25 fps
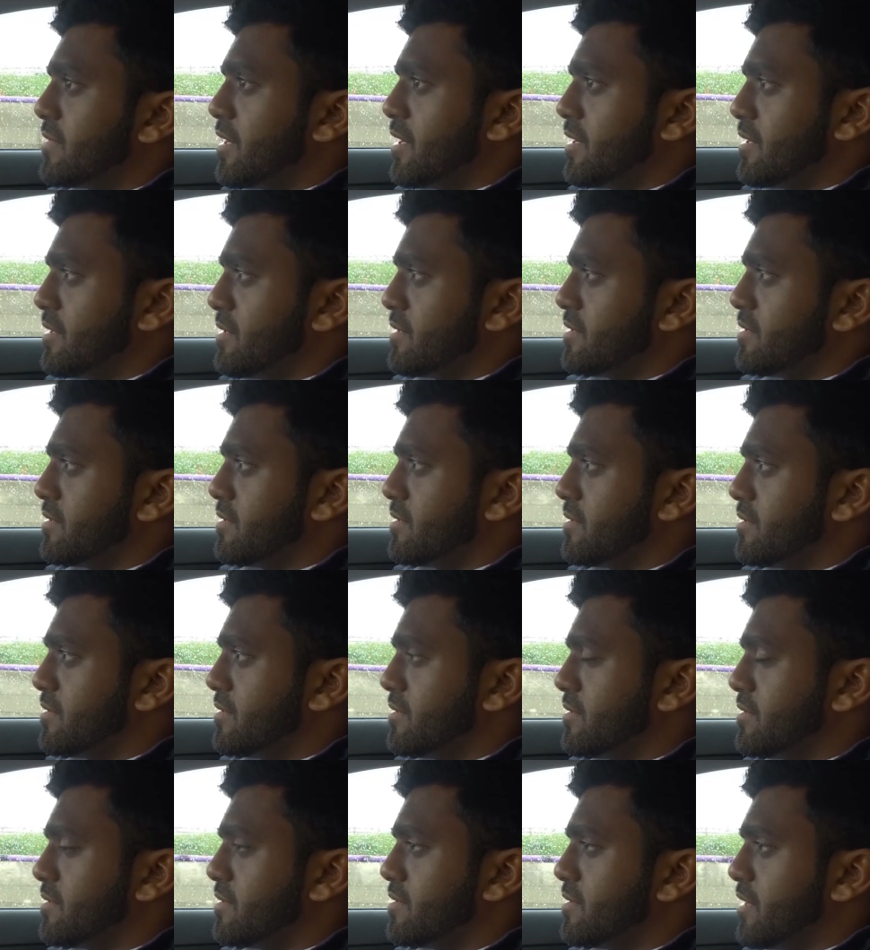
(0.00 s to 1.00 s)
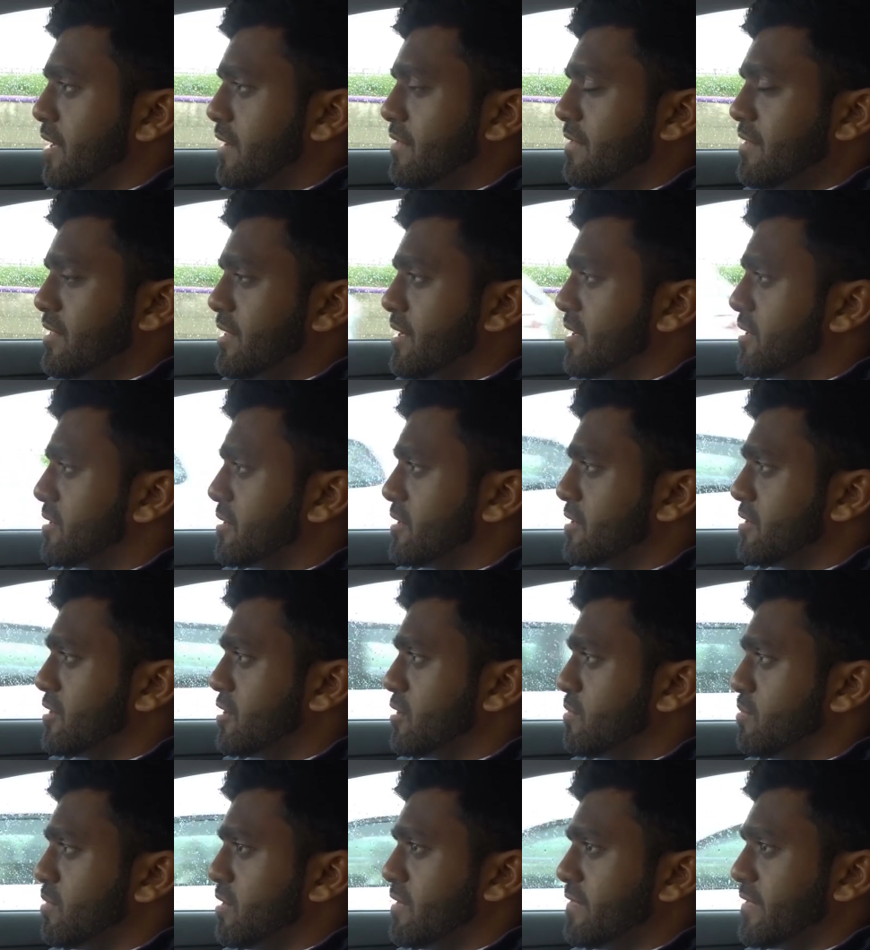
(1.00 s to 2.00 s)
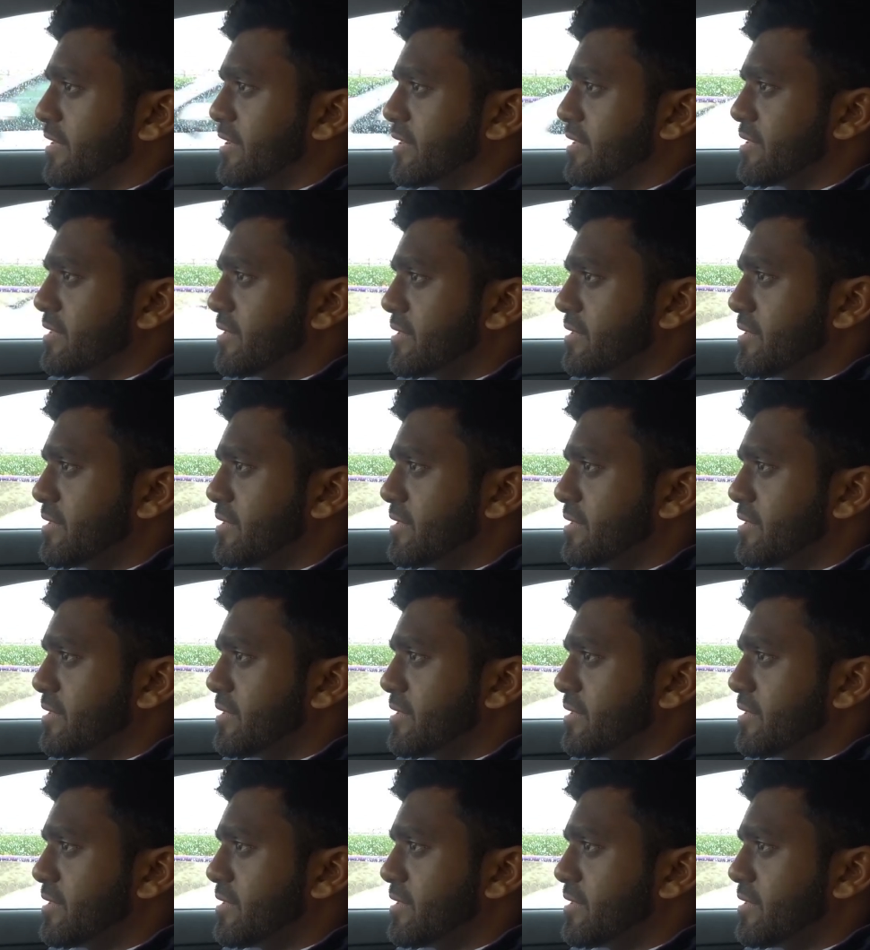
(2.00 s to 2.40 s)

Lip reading: And everything turned out perfect,